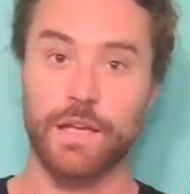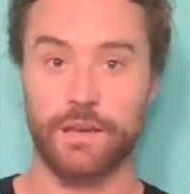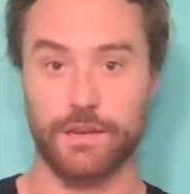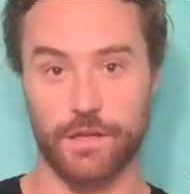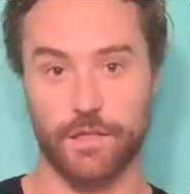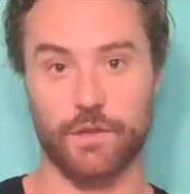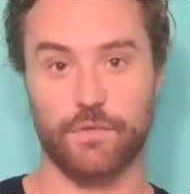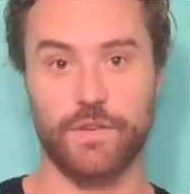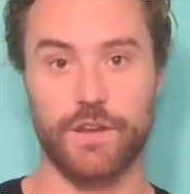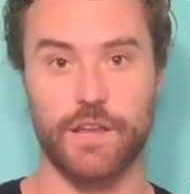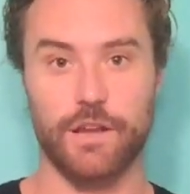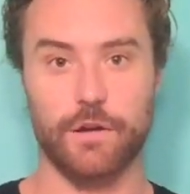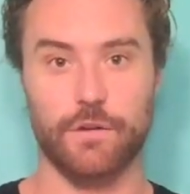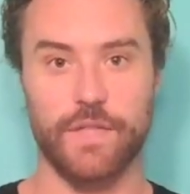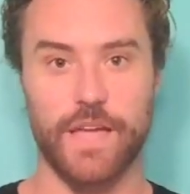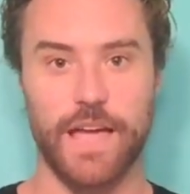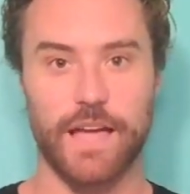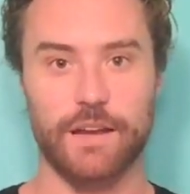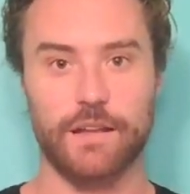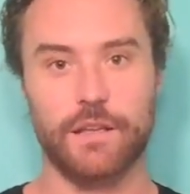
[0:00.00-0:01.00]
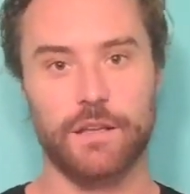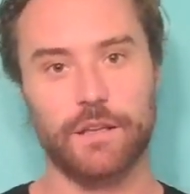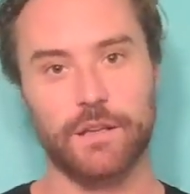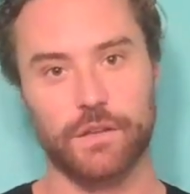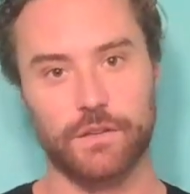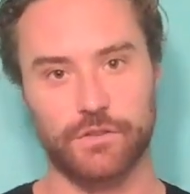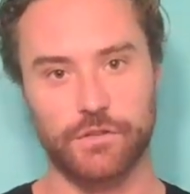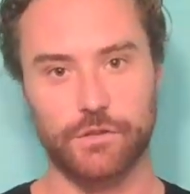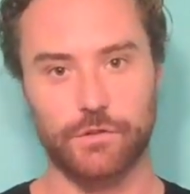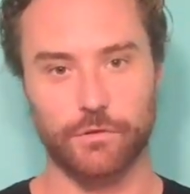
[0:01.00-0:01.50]
another video on that
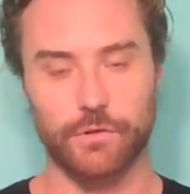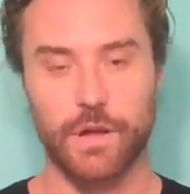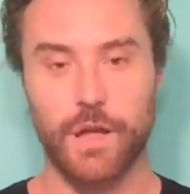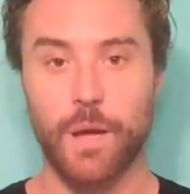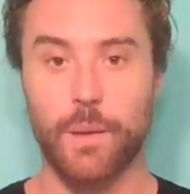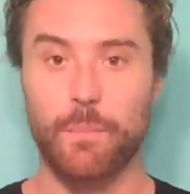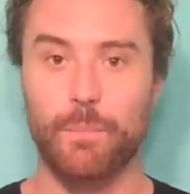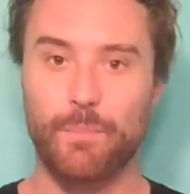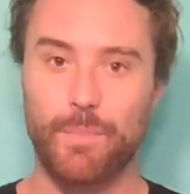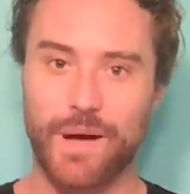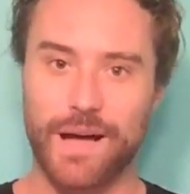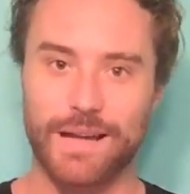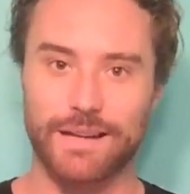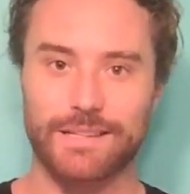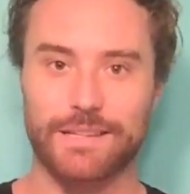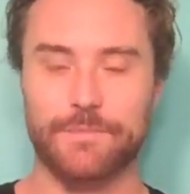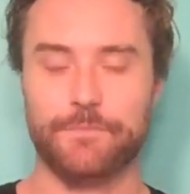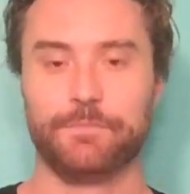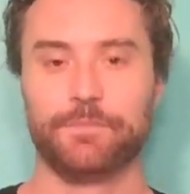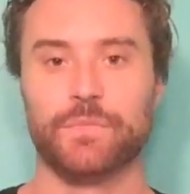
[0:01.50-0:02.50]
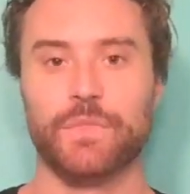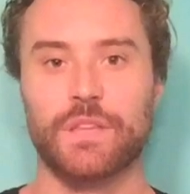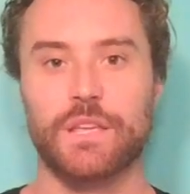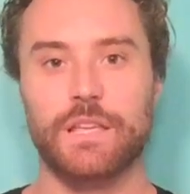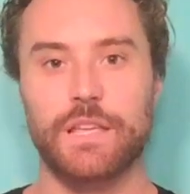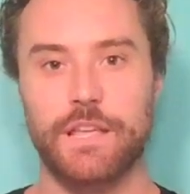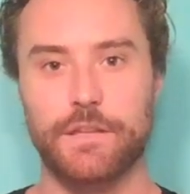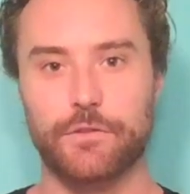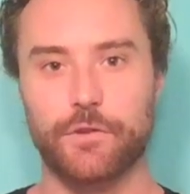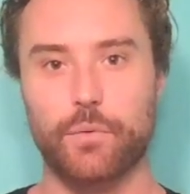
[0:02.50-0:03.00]
soon. But
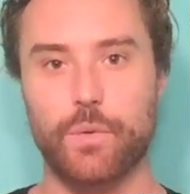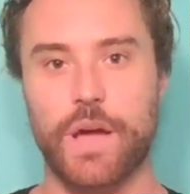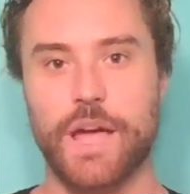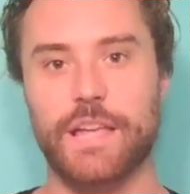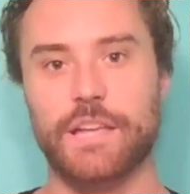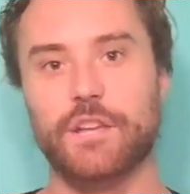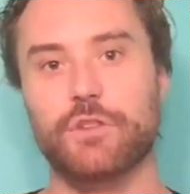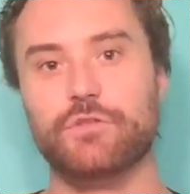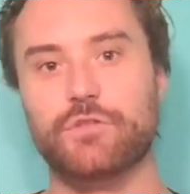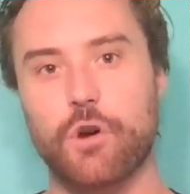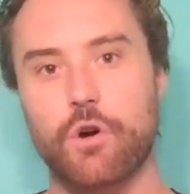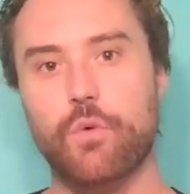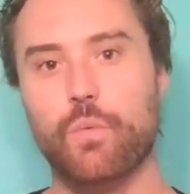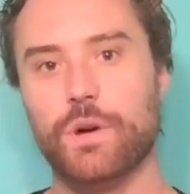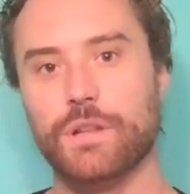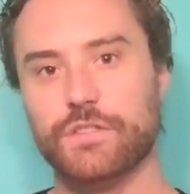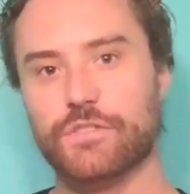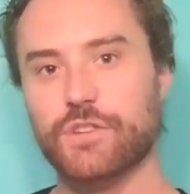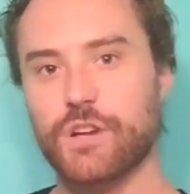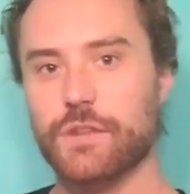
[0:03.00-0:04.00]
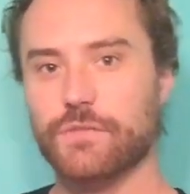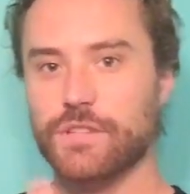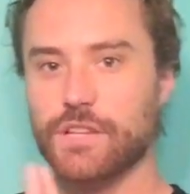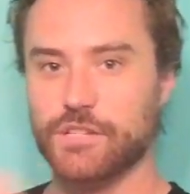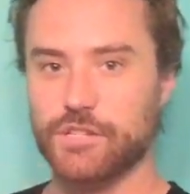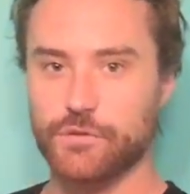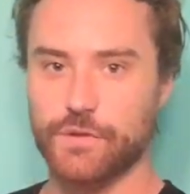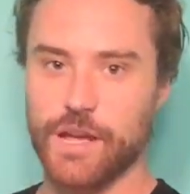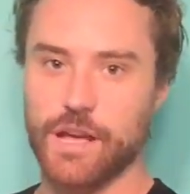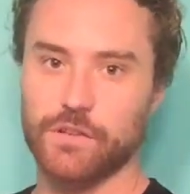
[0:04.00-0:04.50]
either way, you don't want soft
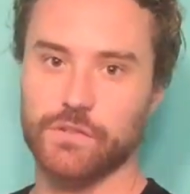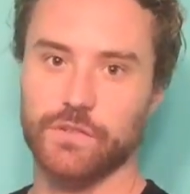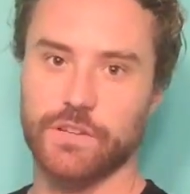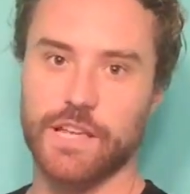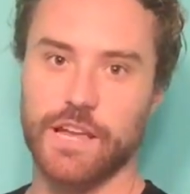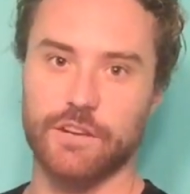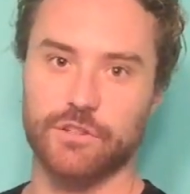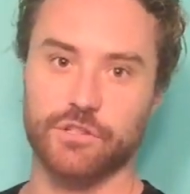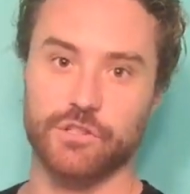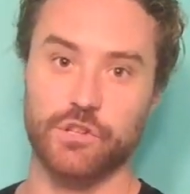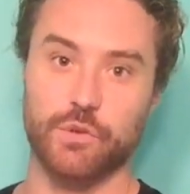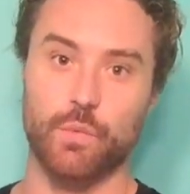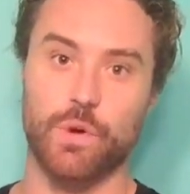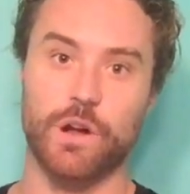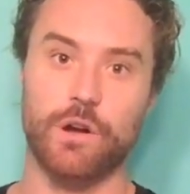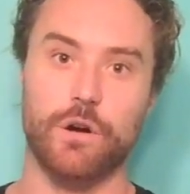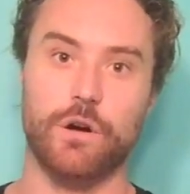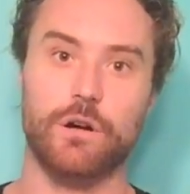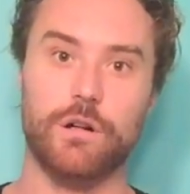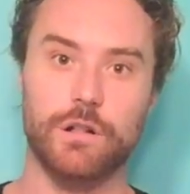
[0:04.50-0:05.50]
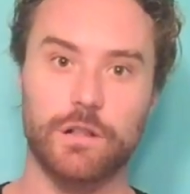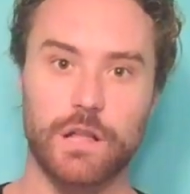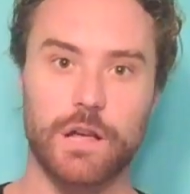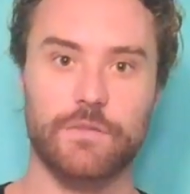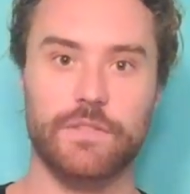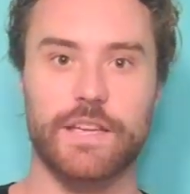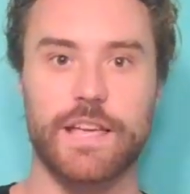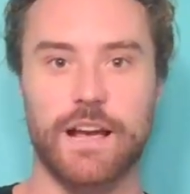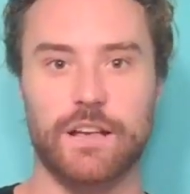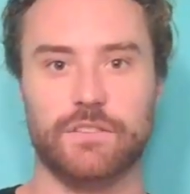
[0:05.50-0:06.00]
tissue calcification. You want all
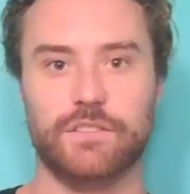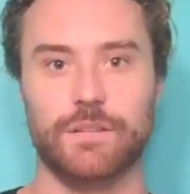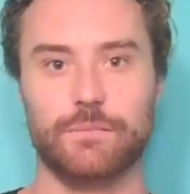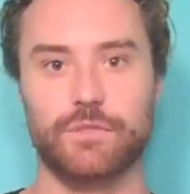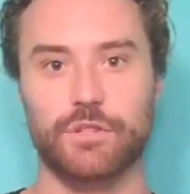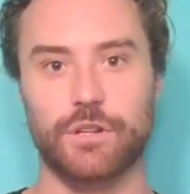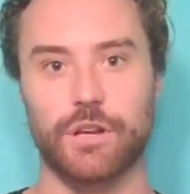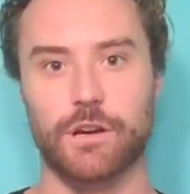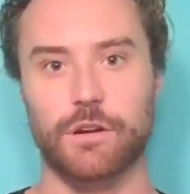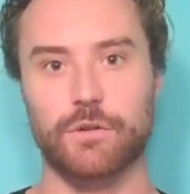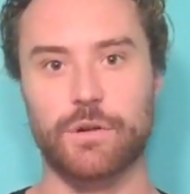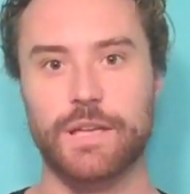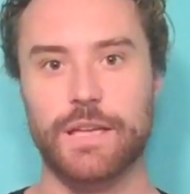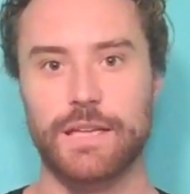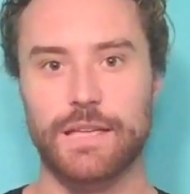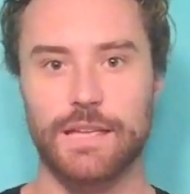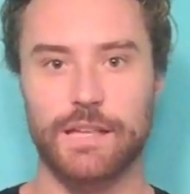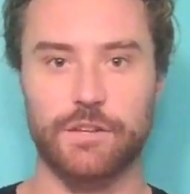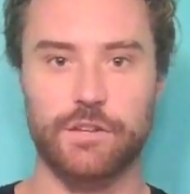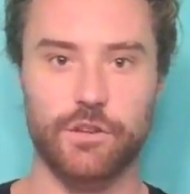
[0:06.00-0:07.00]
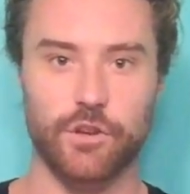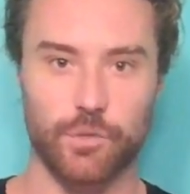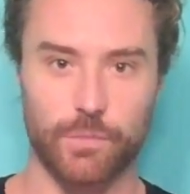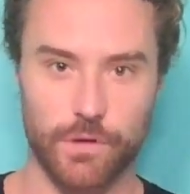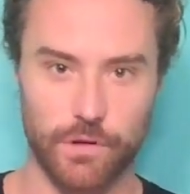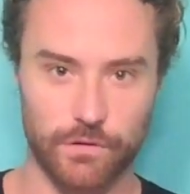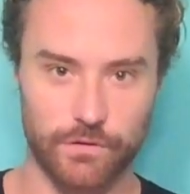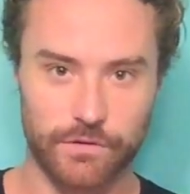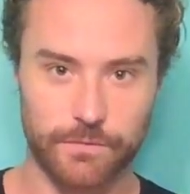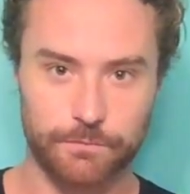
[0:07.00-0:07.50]
of the calcium to go into your
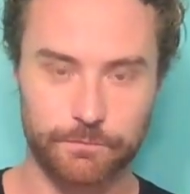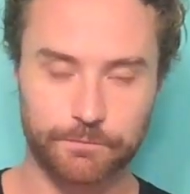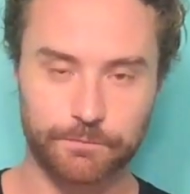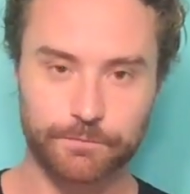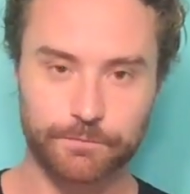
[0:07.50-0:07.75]
bones.